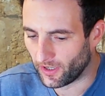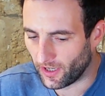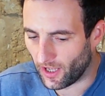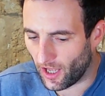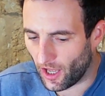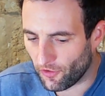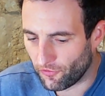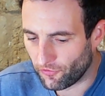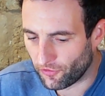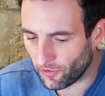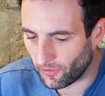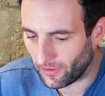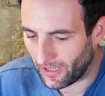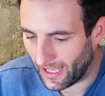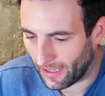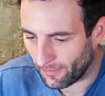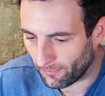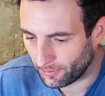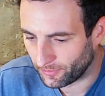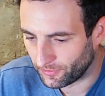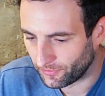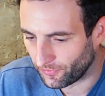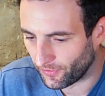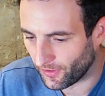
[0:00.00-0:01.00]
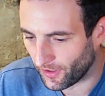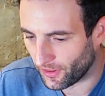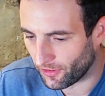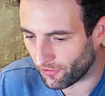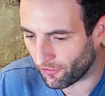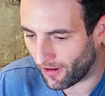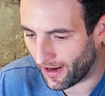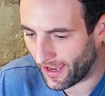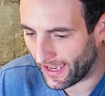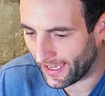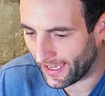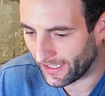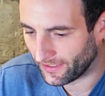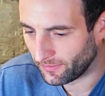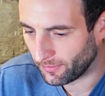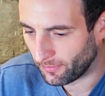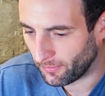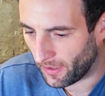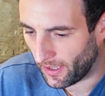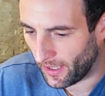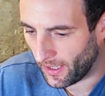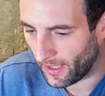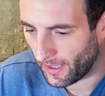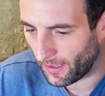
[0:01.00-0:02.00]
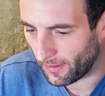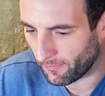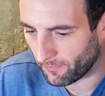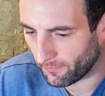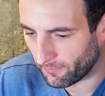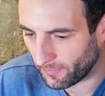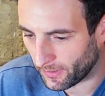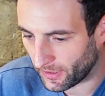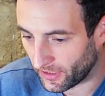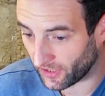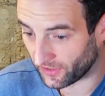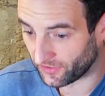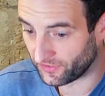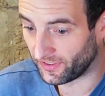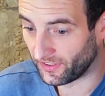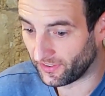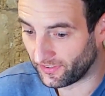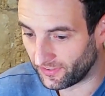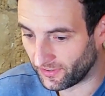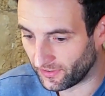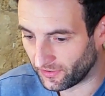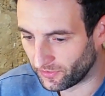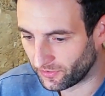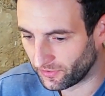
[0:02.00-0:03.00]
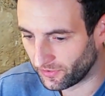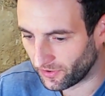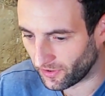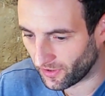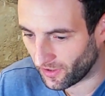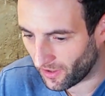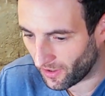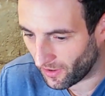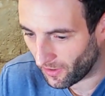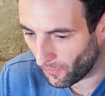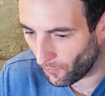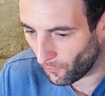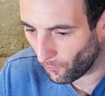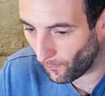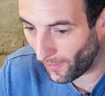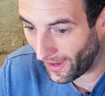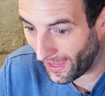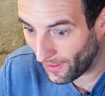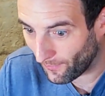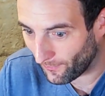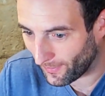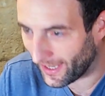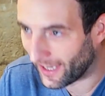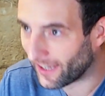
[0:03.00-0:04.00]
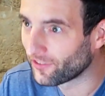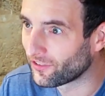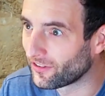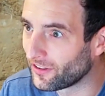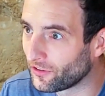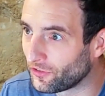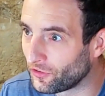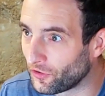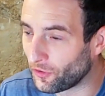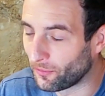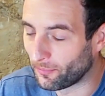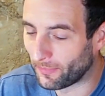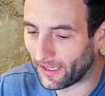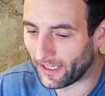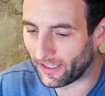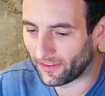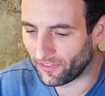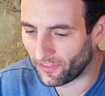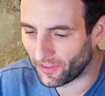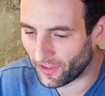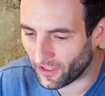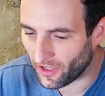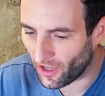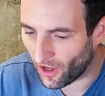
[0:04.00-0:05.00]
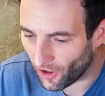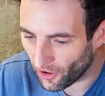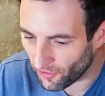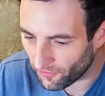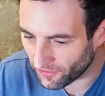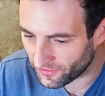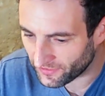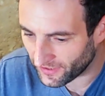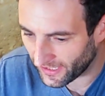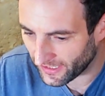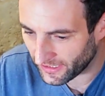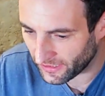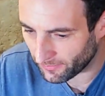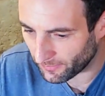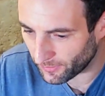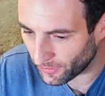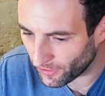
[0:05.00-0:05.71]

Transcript: a few laps further ahead because this is where we actually do make the overtaking